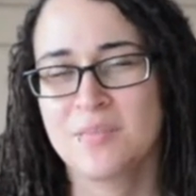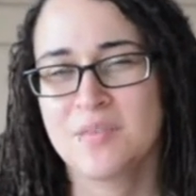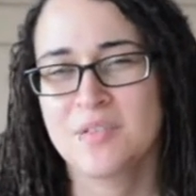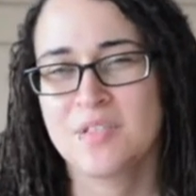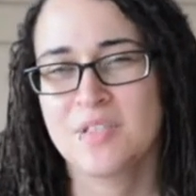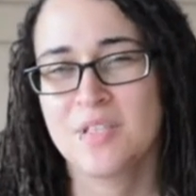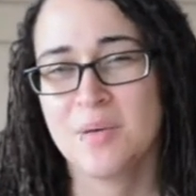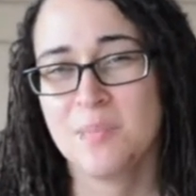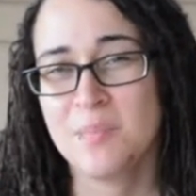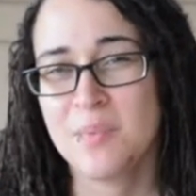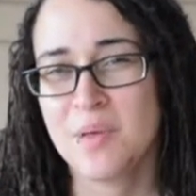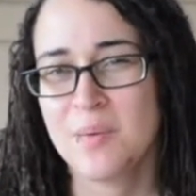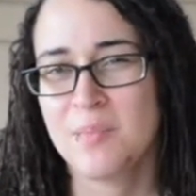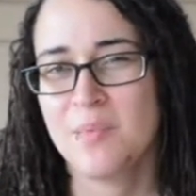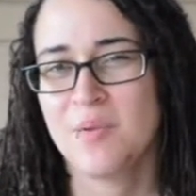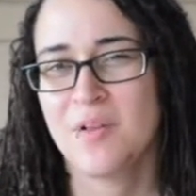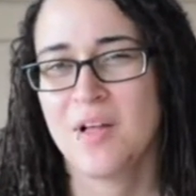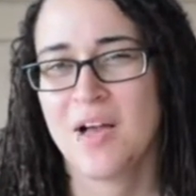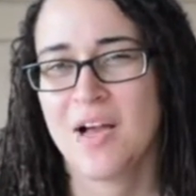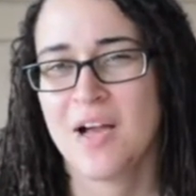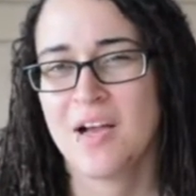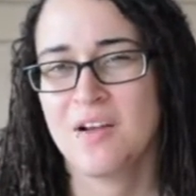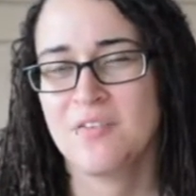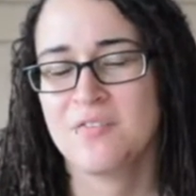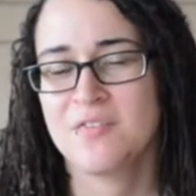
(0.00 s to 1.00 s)
Some people
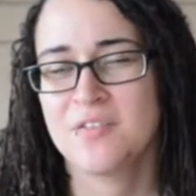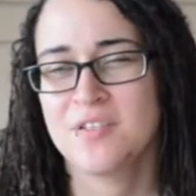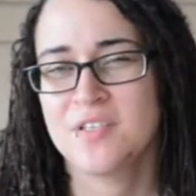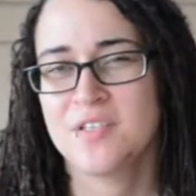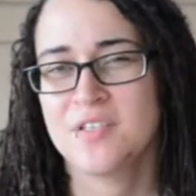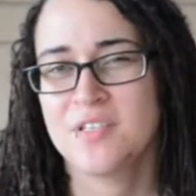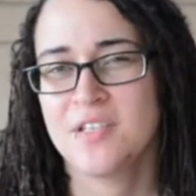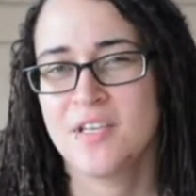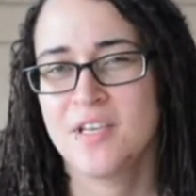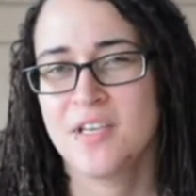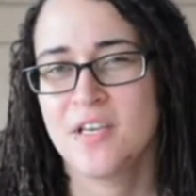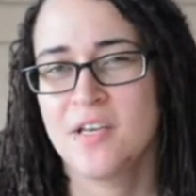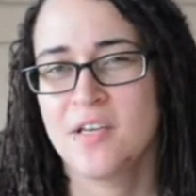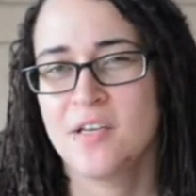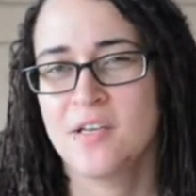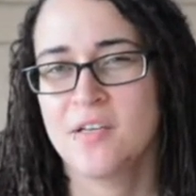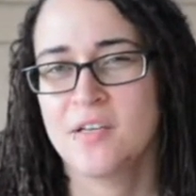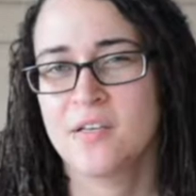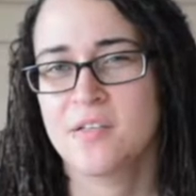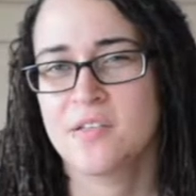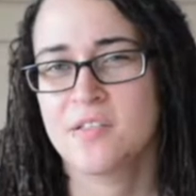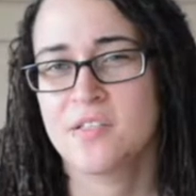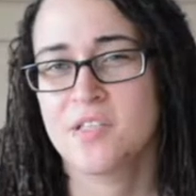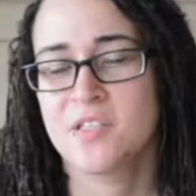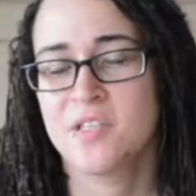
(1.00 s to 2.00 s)
have to take
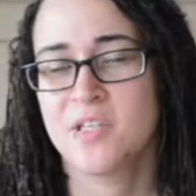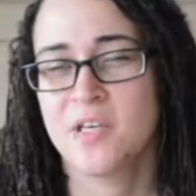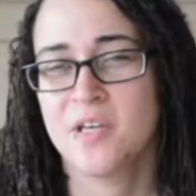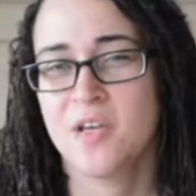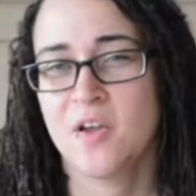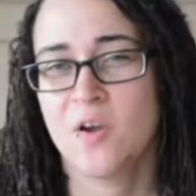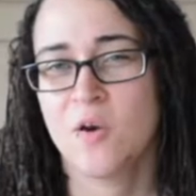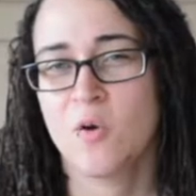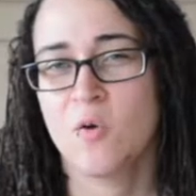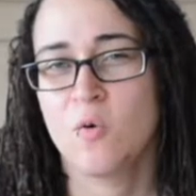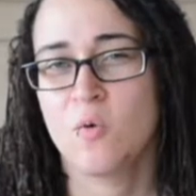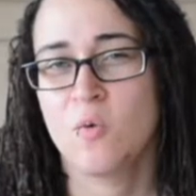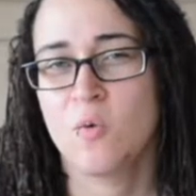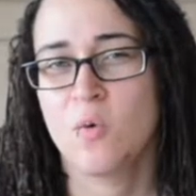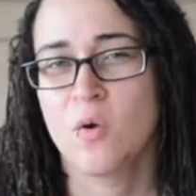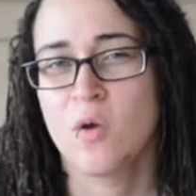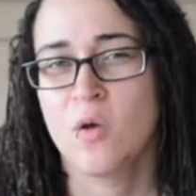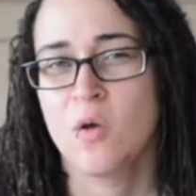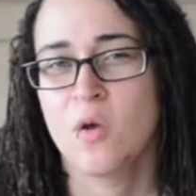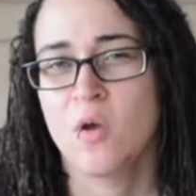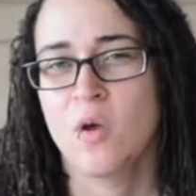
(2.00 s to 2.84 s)
DAO